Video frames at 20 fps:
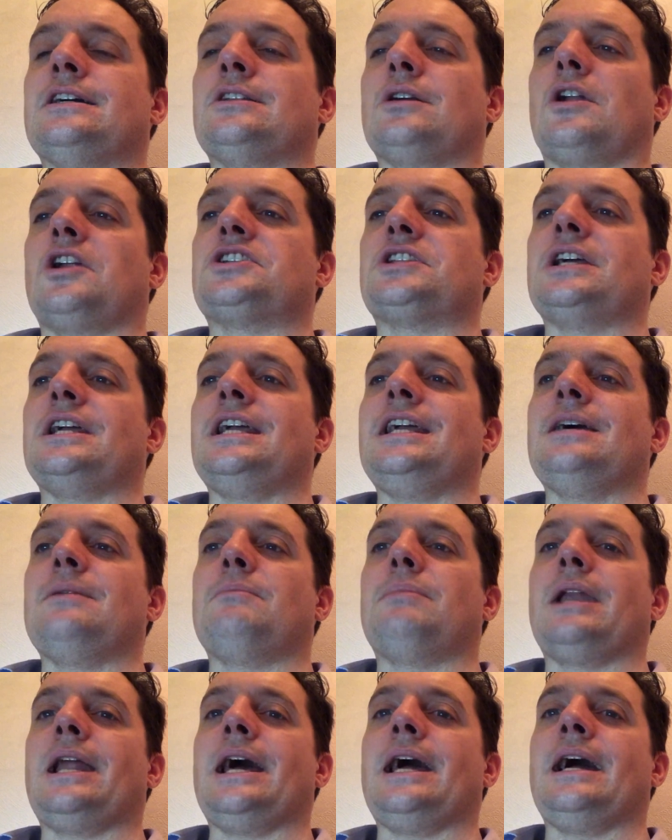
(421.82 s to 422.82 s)
acknowledged that he
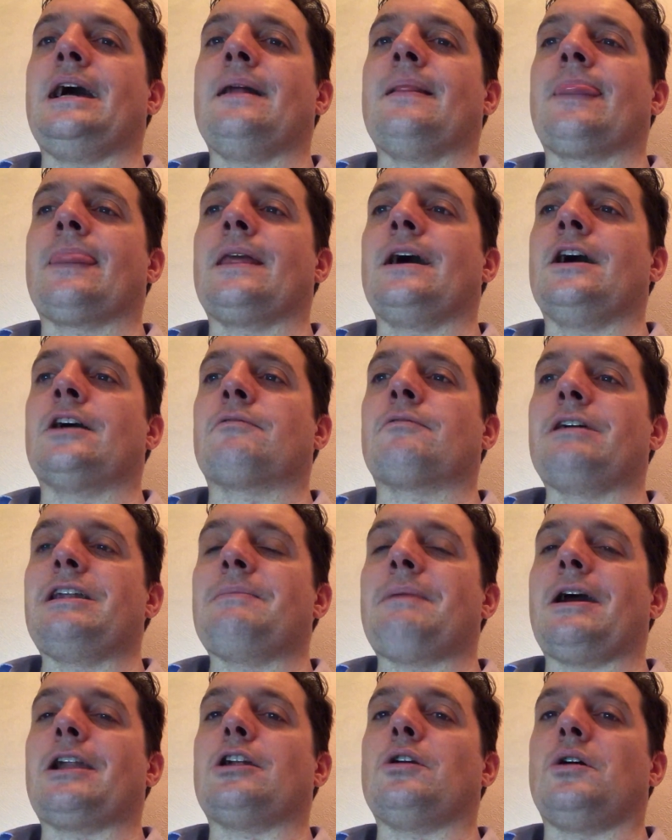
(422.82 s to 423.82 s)
and Blair agreed
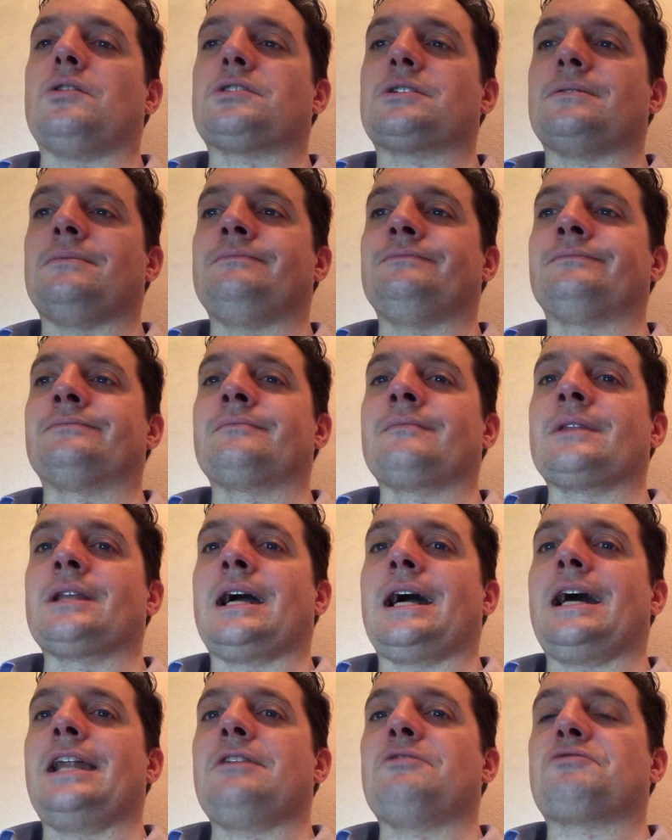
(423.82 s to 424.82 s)
about a lot,
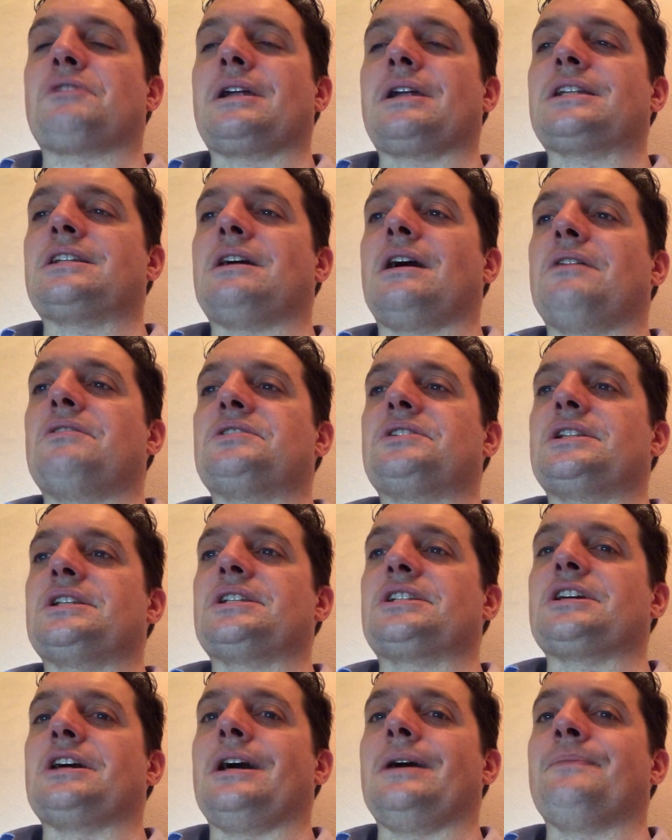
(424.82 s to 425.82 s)
and he was writing diaries at
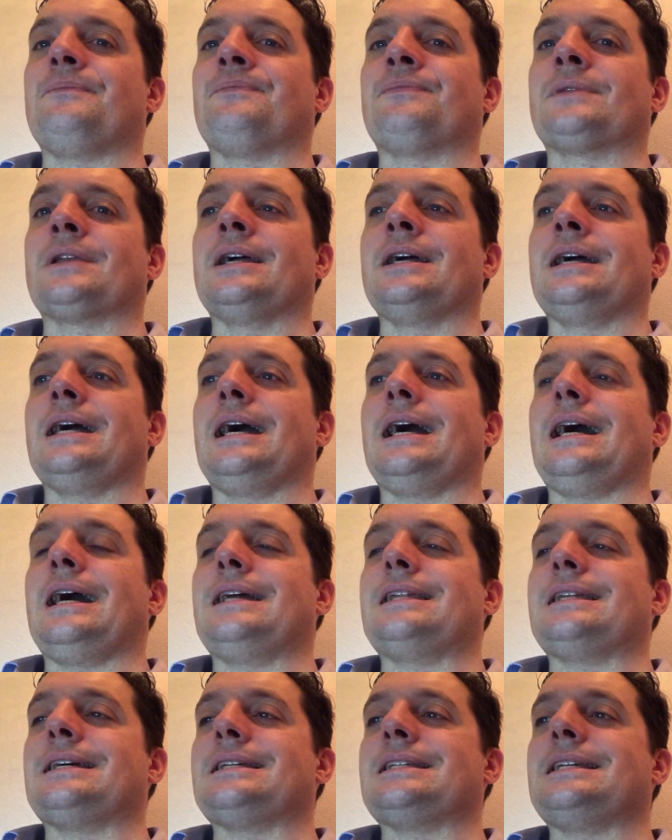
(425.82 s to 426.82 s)
this time.
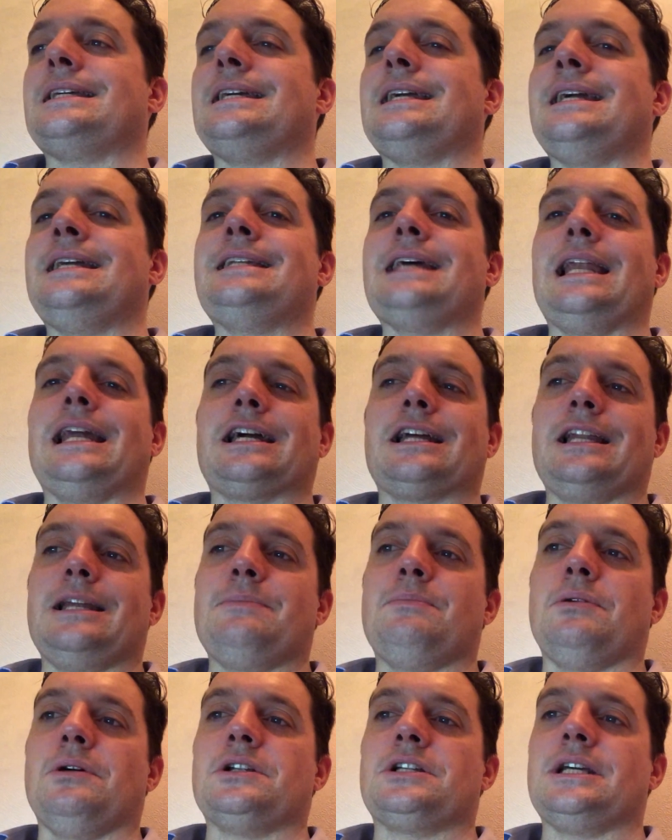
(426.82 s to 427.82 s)
And as he indelicately
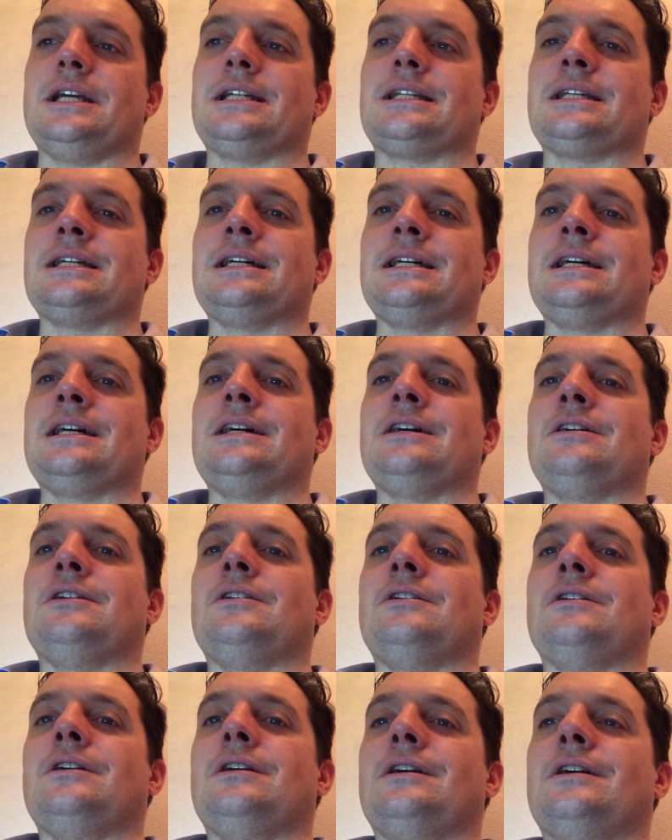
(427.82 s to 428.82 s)
put it,
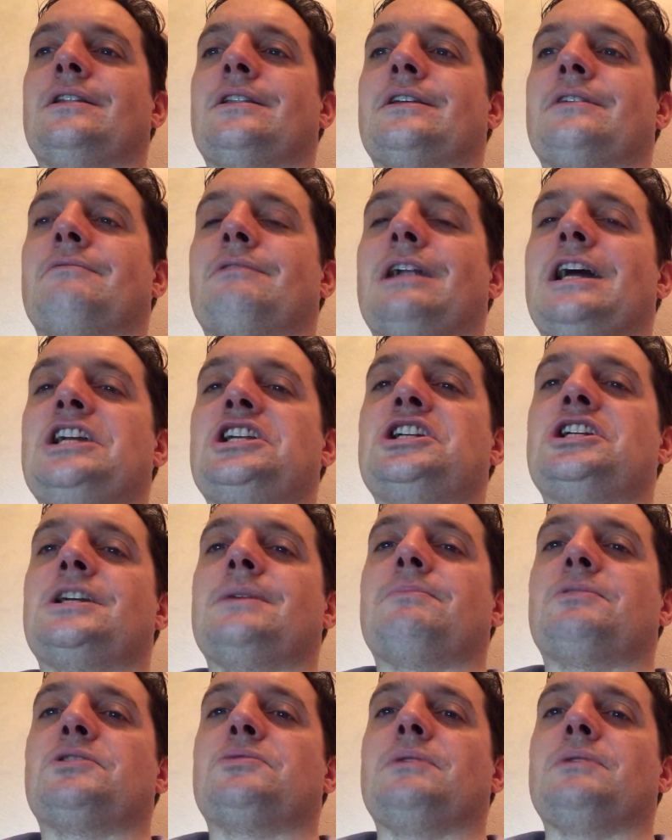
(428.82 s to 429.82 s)
uh, the
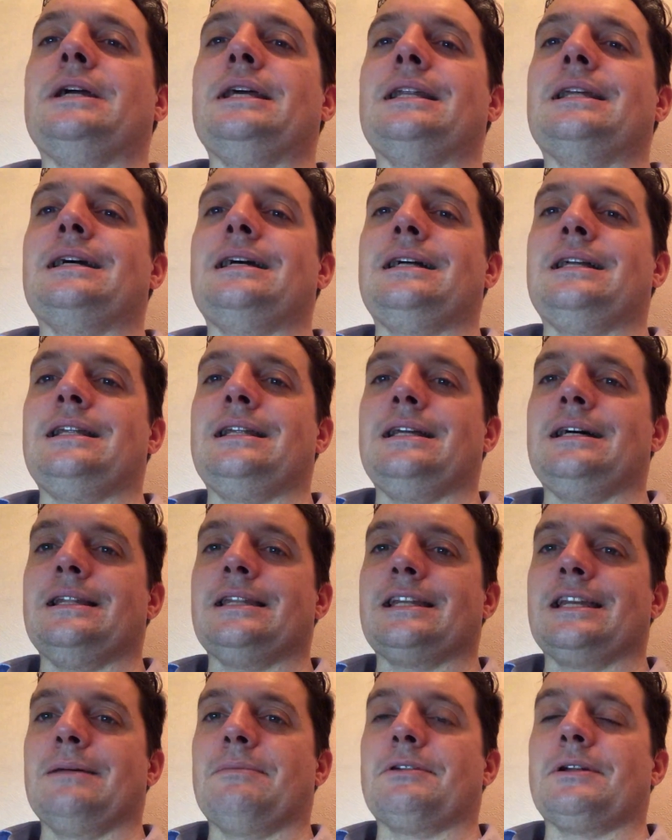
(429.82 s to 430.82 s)
relationship between uh,
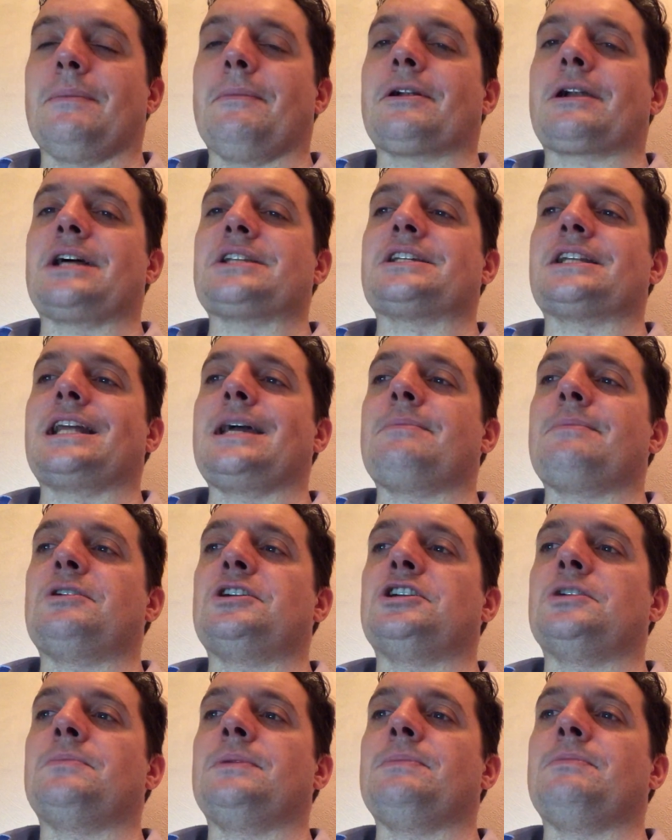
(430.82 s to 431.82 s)
the Liberal Democrats and Labour
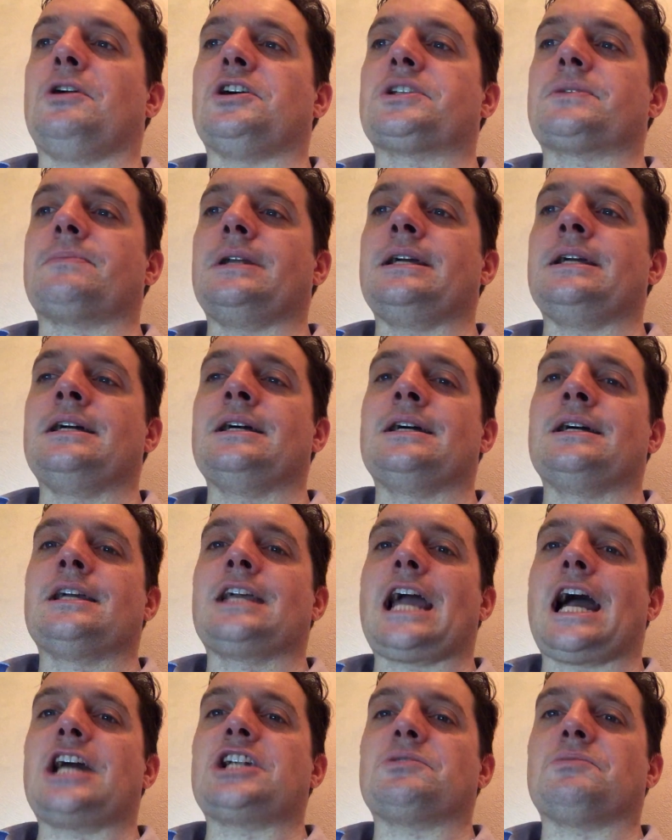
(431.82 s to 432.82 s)
should be possibly
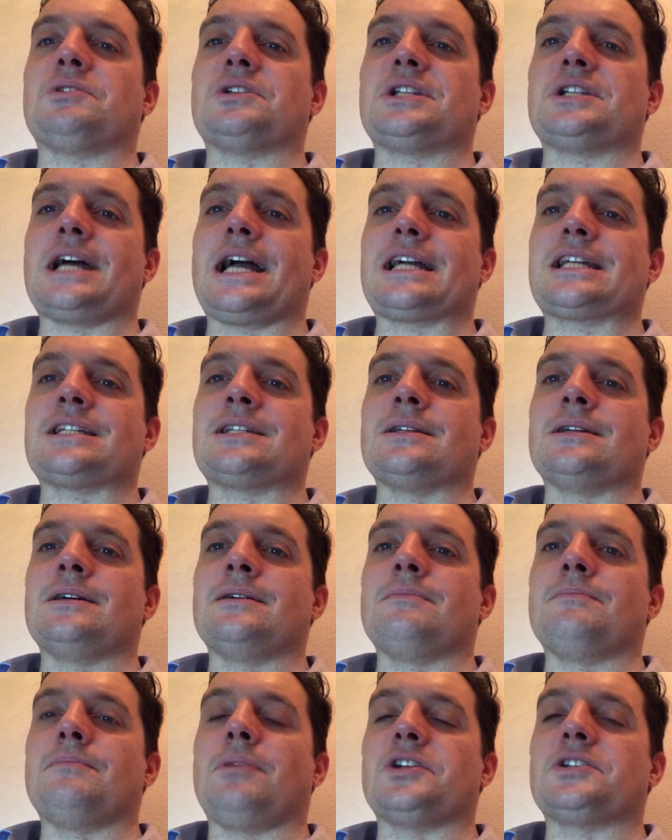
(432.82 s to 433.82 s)
casual sex,
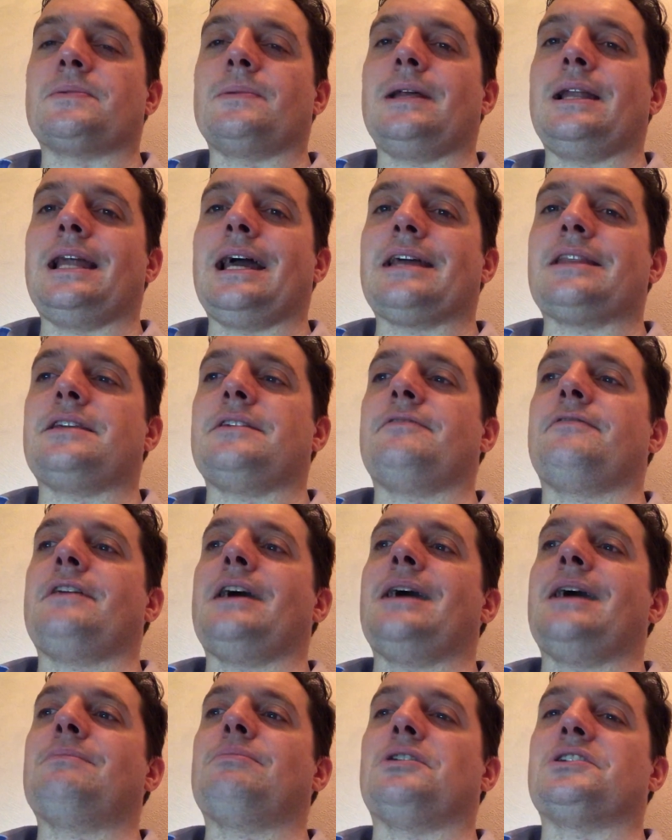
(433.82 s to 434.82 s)
possibly a lengthy
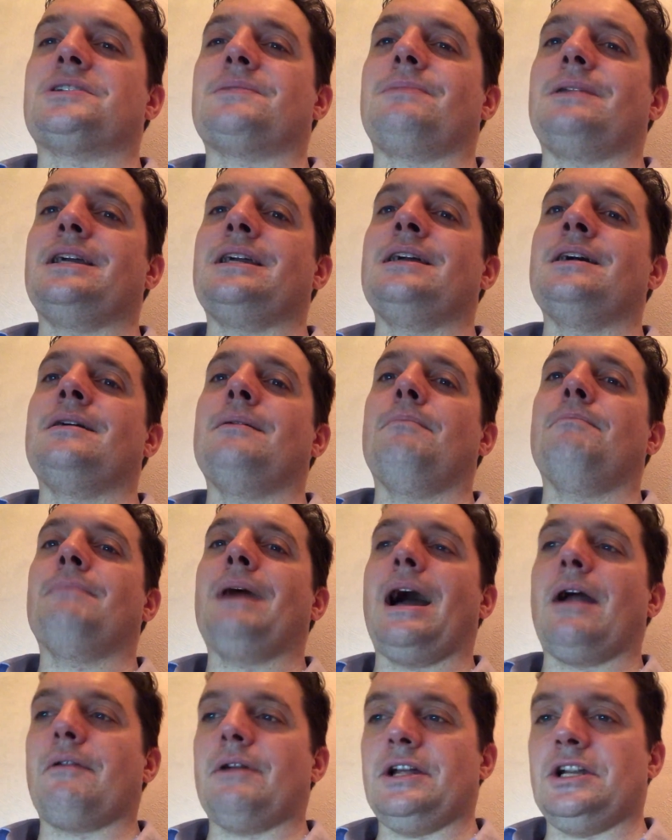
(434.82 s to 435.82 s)
affair, and possibly
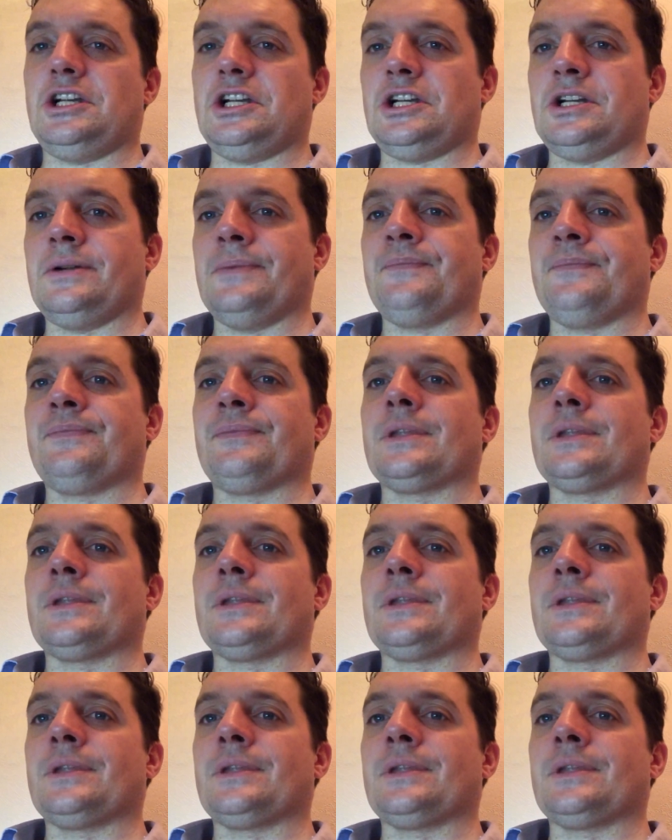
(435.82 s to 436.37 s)
marriage.